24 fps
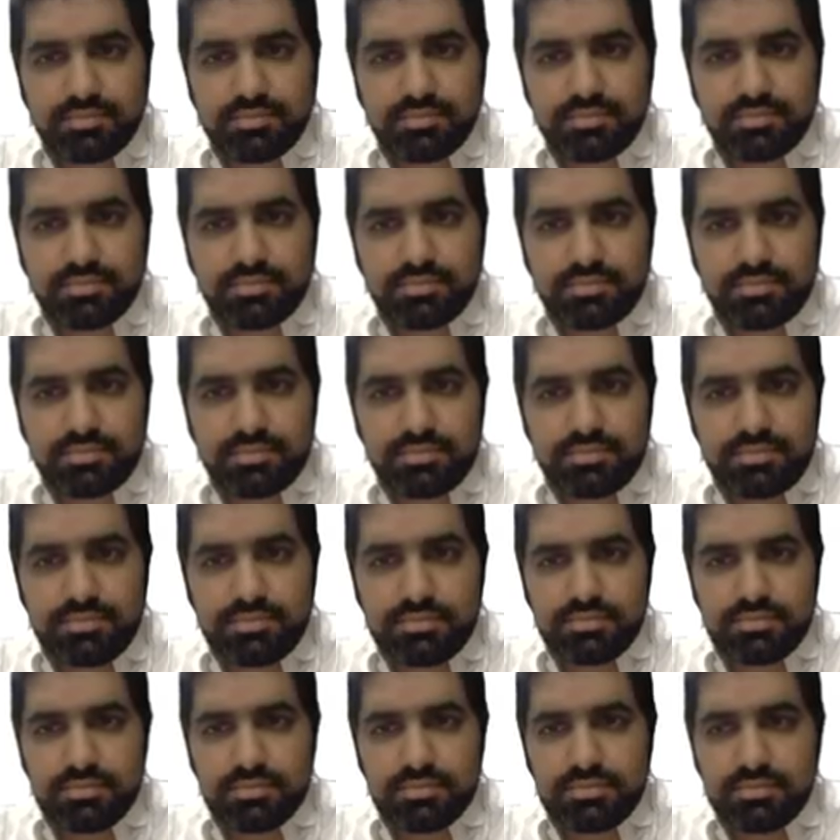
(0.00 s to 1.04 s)

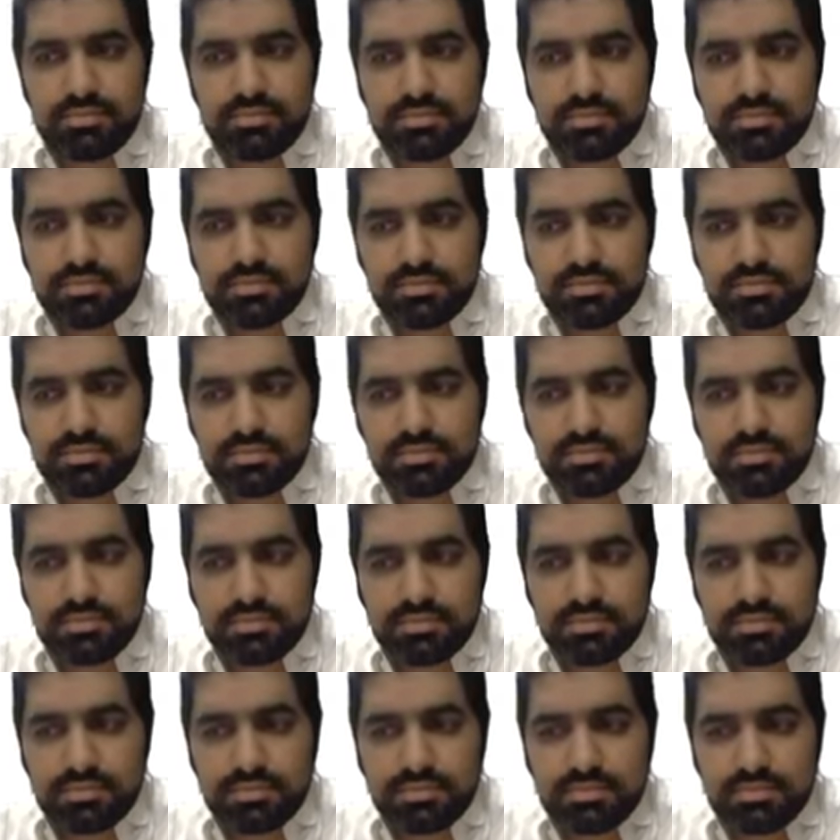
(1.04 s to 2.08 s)

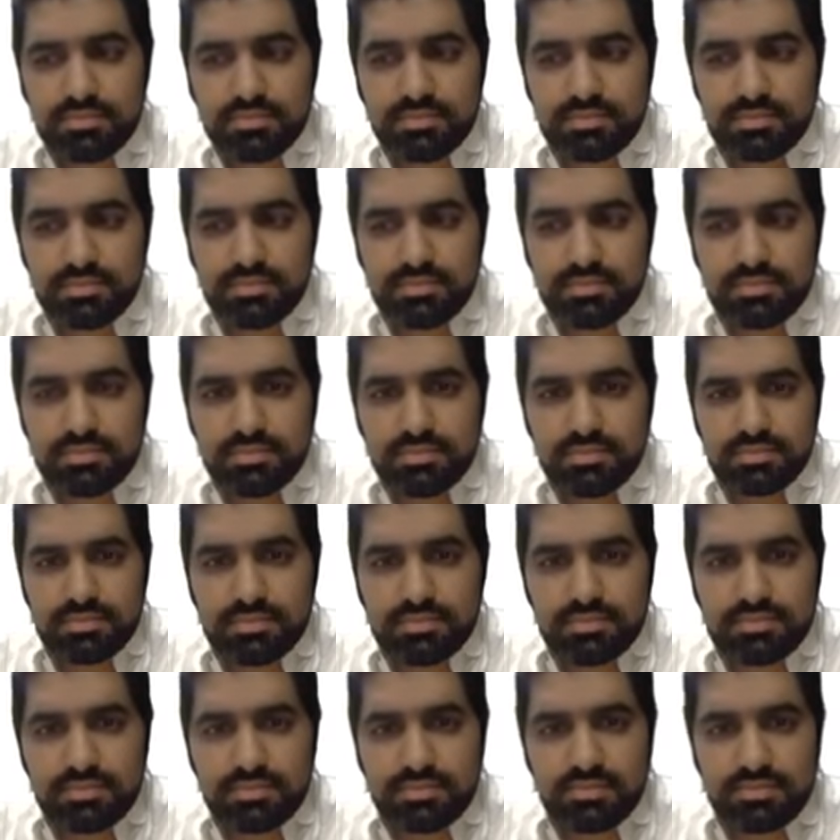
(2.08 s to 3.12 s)

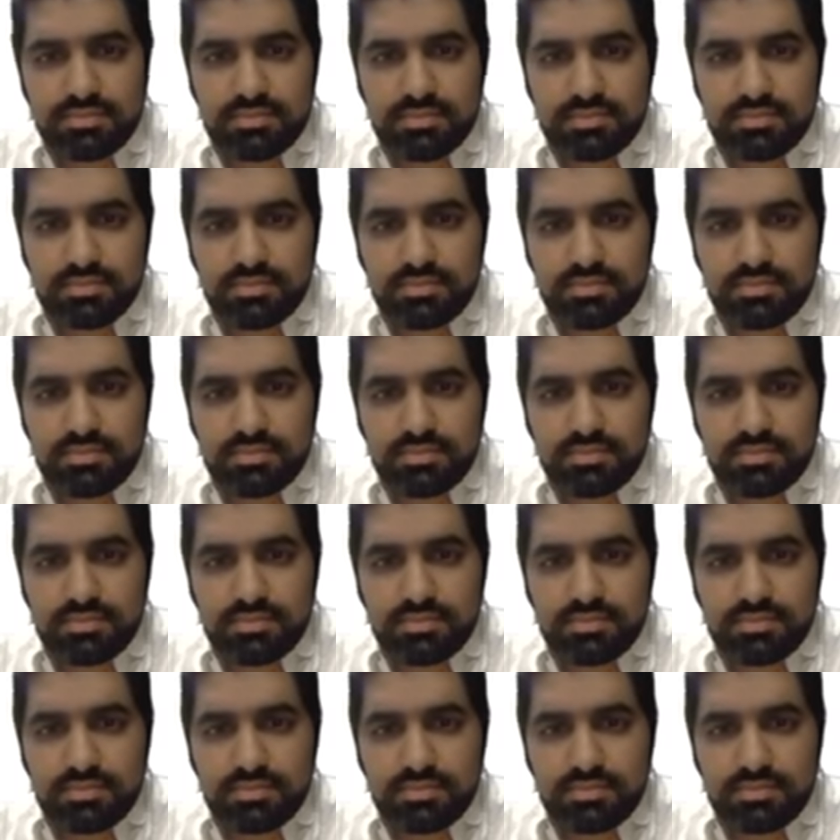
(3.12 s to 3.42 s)
[no speech]